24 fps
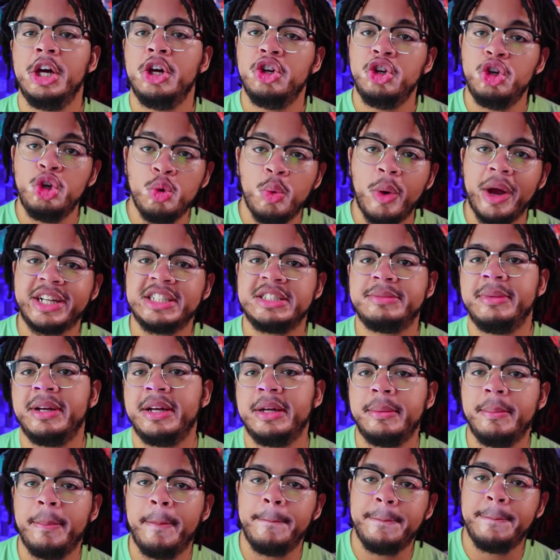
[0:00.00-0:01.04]
New
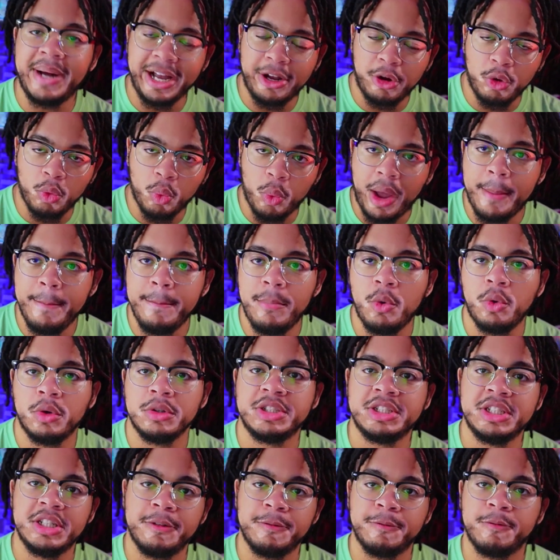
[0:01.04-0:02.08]
X-Men by Grant
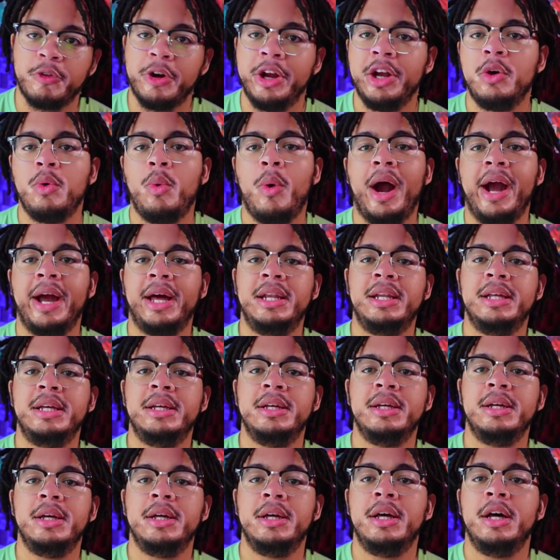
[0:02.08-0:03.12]
Morrison and Frank Quietly,